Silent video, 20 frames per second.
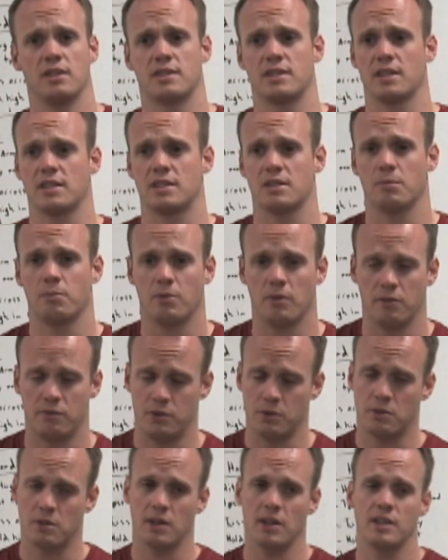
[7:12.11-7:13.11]
It's that simple. If
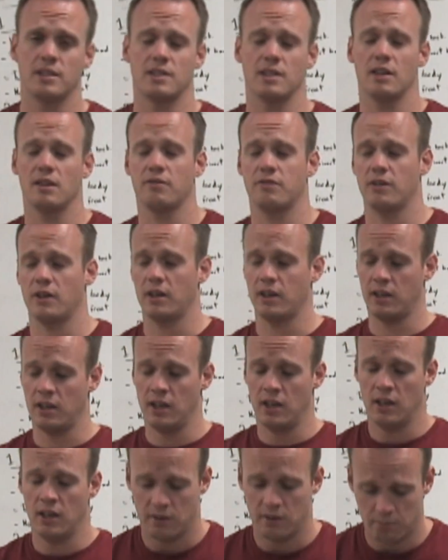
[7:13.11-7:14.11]
you can identify
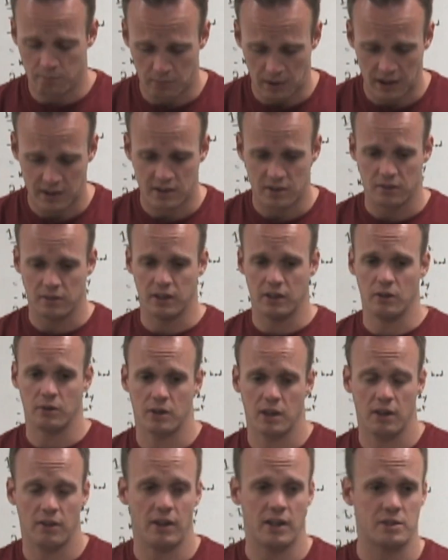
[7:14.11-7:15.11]
mentally,
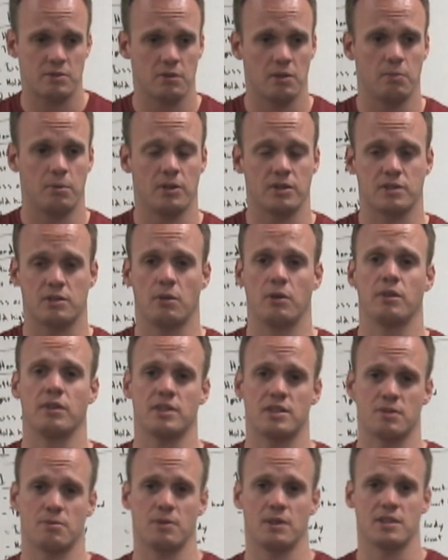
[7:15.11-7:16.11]
okay, that's where the ball's going,
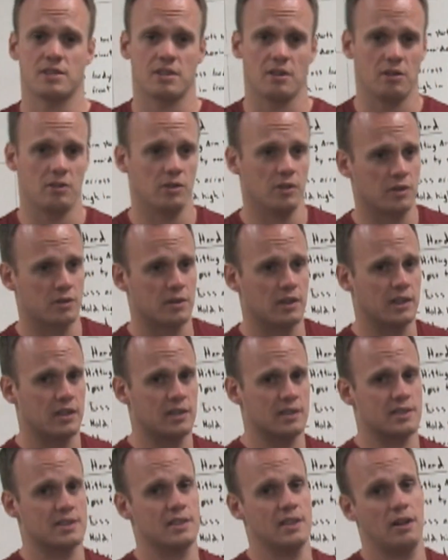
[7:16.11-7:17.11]
this is what it's going to look like,
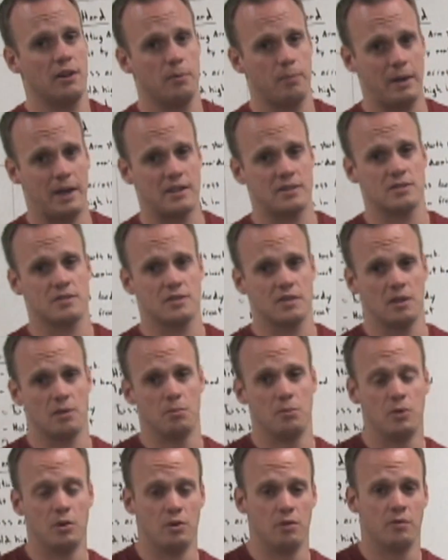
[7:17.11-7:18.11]
this is how the passer's going
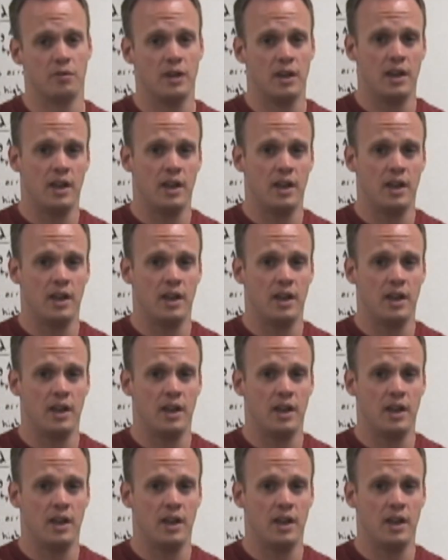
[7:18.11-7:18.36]
to move,